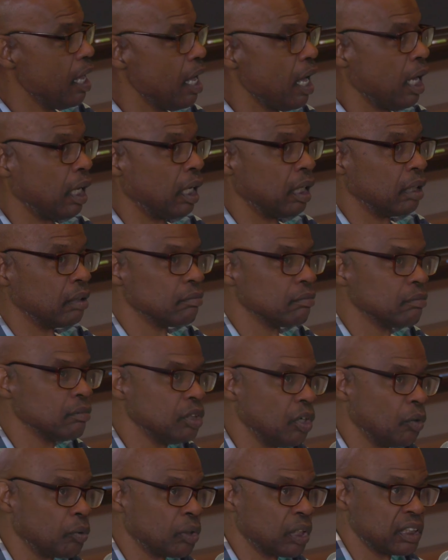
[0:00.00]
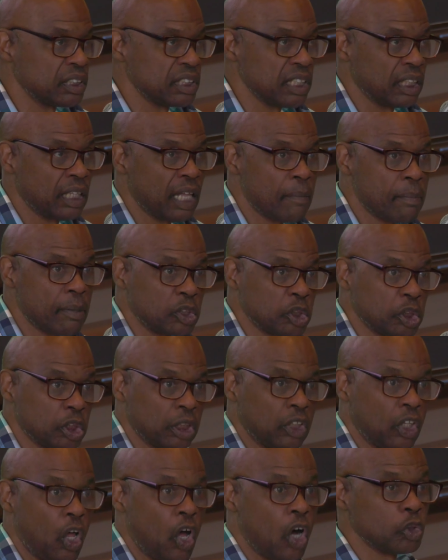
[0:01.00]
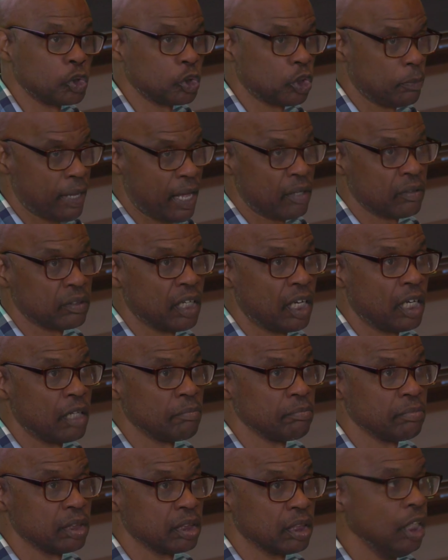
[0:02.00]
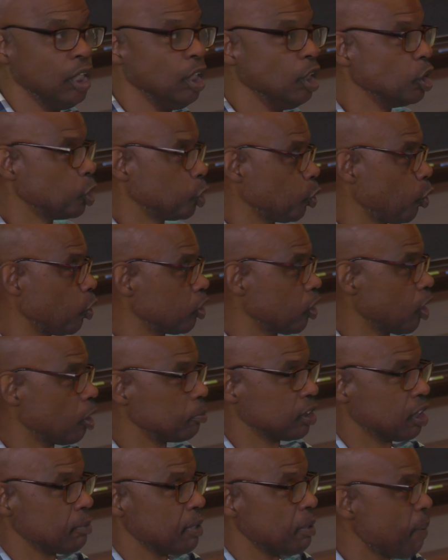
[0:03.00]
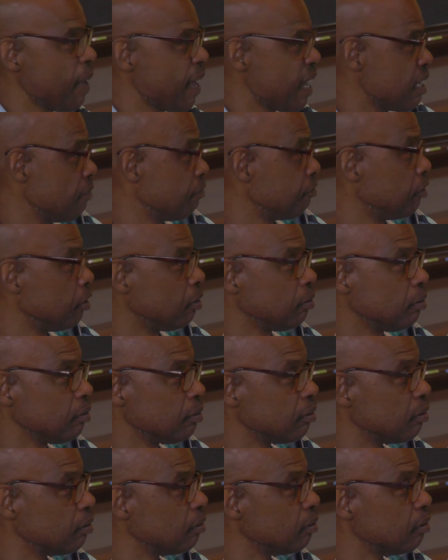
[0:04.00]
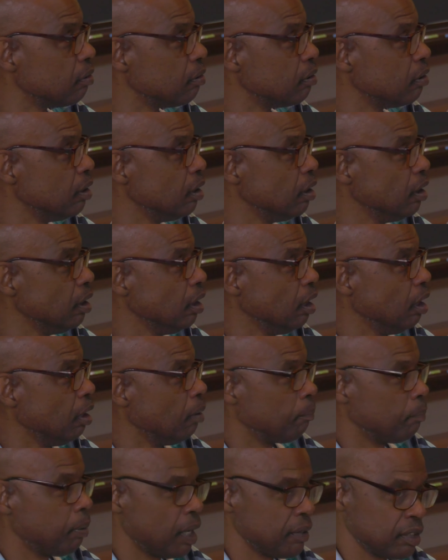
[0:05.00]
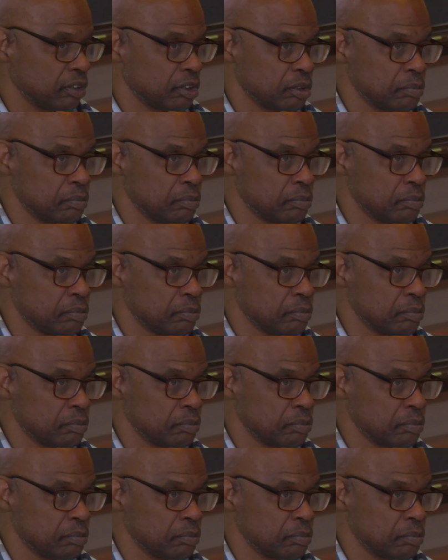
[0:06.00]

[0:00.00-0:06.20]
We're going to see a lot better long-term outcomes. Short-term is going to be painful, but I think we're